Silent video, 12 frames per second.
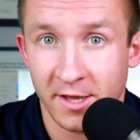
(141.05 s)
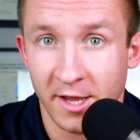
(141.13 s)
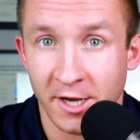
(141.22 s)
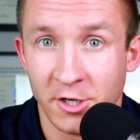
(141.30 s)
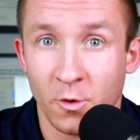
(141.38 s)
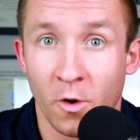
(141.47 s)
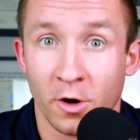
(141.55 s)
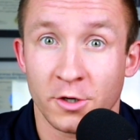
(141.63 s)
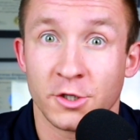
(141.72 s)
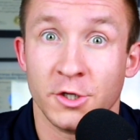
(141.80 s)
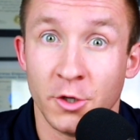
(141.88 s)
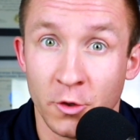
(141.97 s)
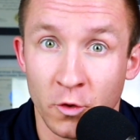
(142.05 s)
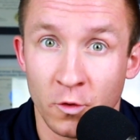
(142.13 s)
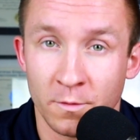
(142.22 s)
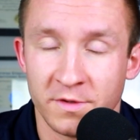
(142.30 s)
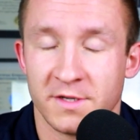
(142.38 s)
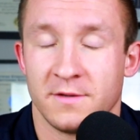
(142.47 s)
and you are
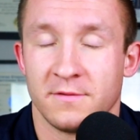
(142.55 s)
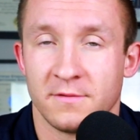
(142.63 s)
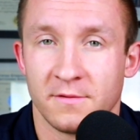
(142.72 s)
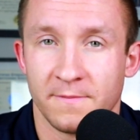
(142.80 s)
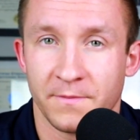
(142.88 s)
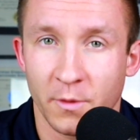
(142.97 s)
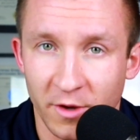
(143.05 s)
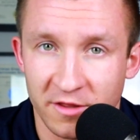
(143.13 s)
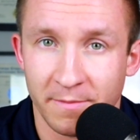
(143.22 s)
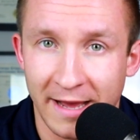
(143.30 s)
doomed with